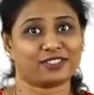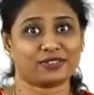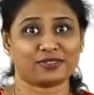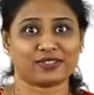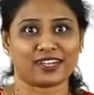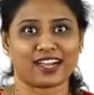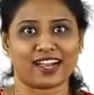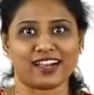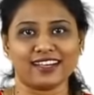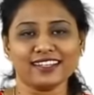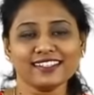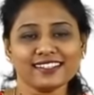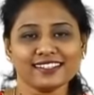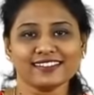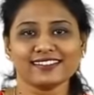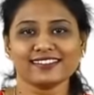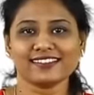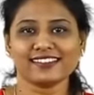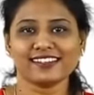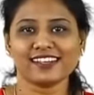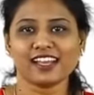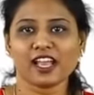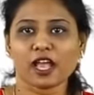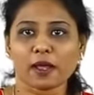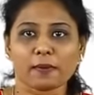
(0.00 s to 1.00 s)
You can't,
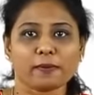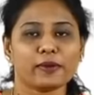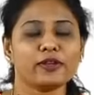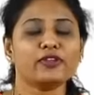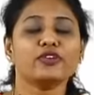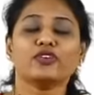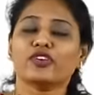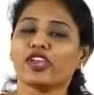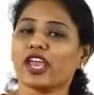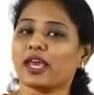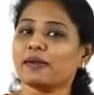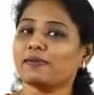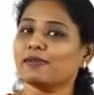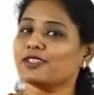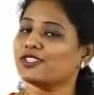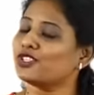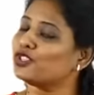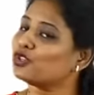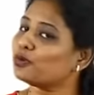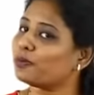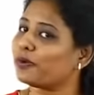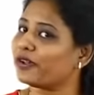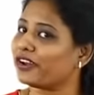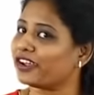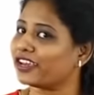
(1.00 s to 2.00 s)
but you can be
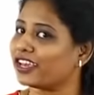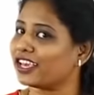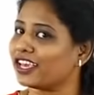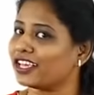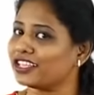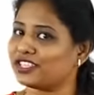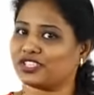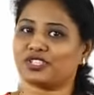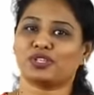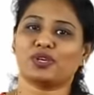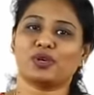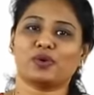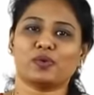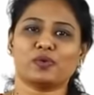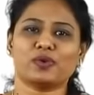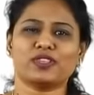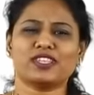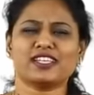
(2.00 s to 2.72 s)
super engaged